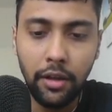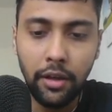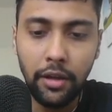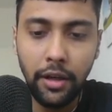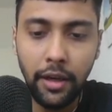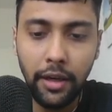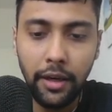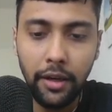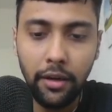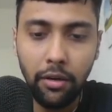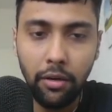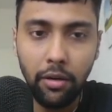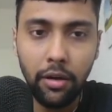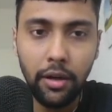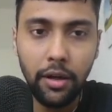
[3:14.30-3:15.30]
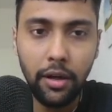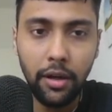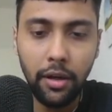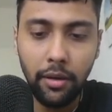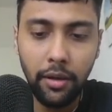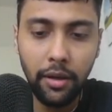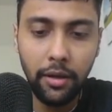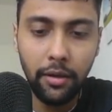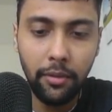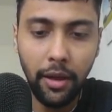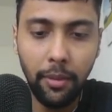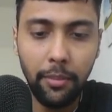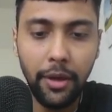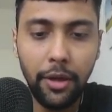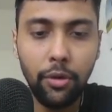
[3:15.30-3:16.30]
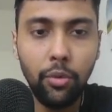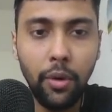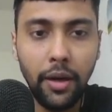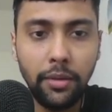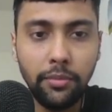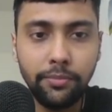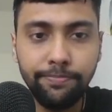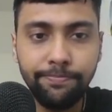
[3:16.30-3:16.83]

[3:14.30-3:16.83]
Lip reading: cricket or menu 1.